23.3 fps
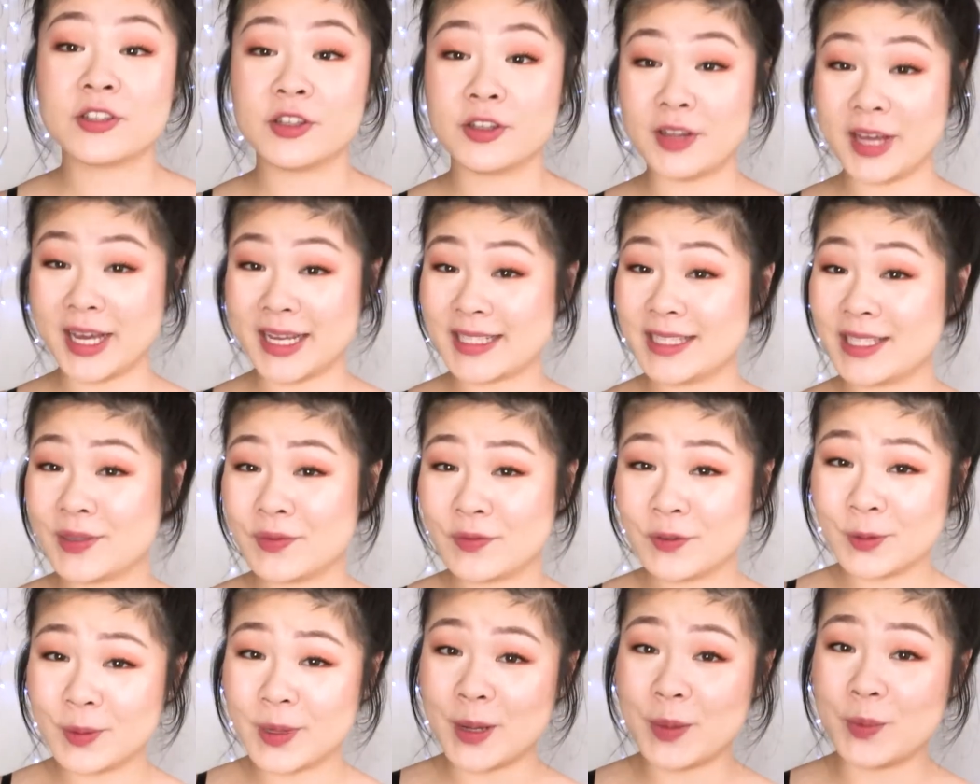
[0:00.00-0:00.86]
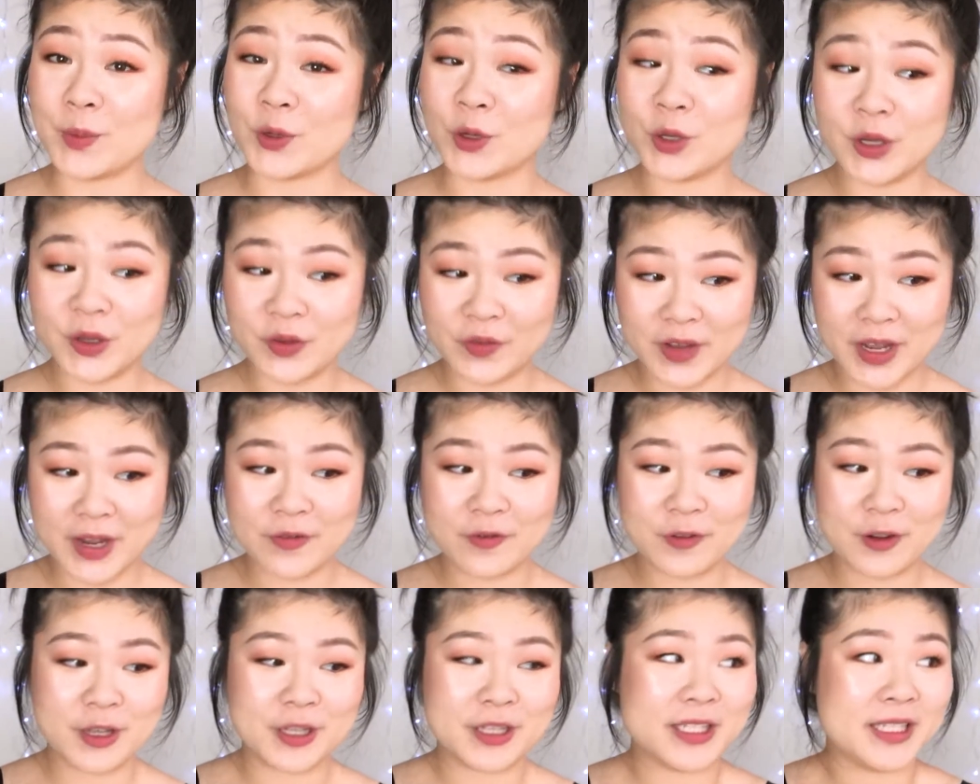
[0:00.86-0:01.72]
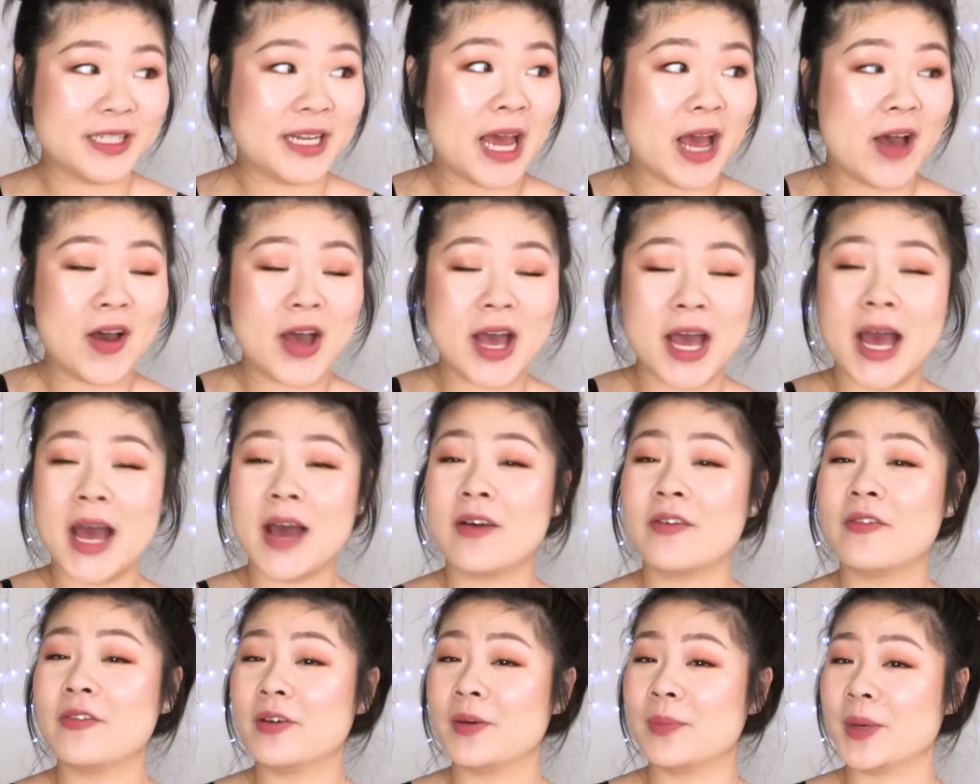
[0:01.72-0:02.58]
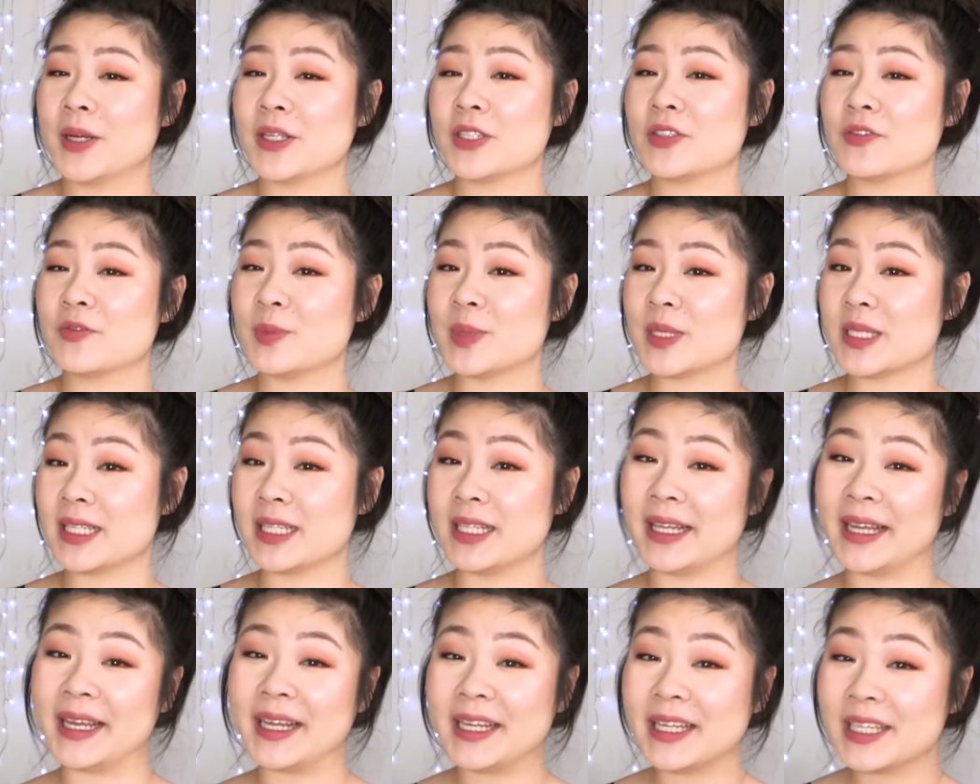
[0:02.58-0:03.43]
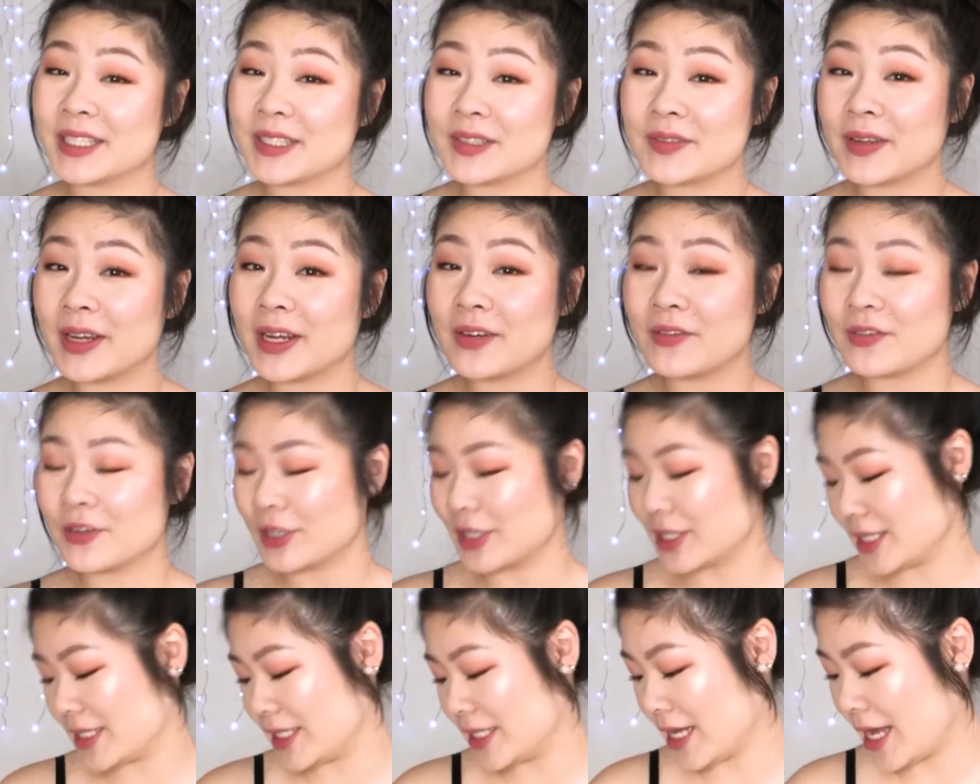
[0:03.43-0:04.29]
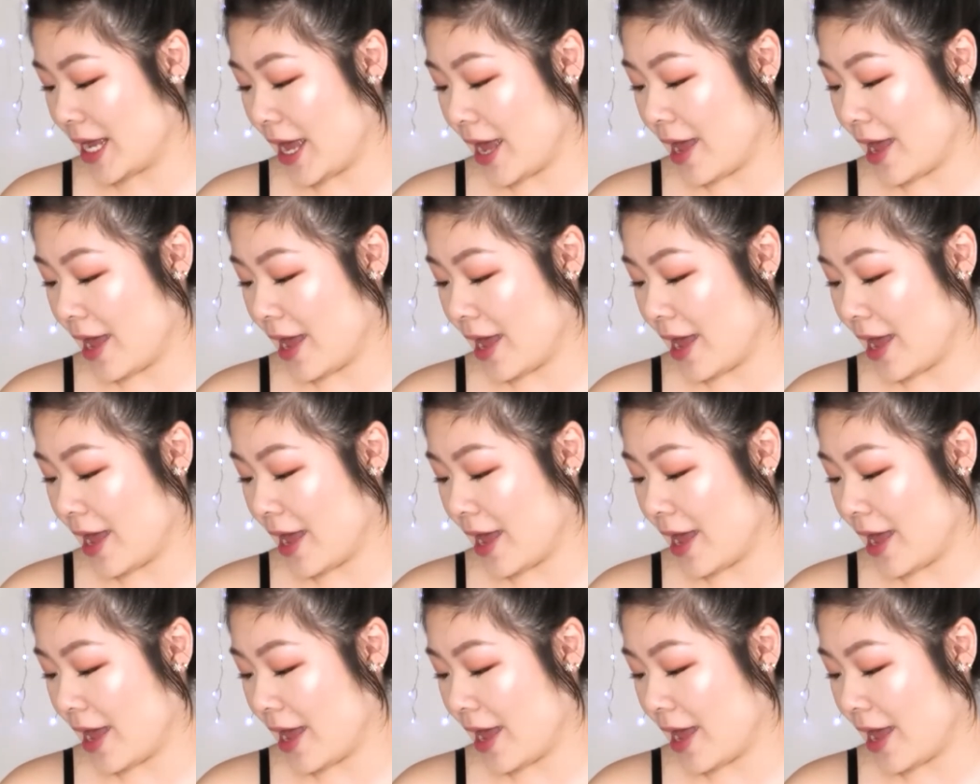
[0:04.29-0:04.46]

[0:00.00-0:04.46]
So that's it for my beauty favorites. Now I have a bunch of miscellaneous favorites.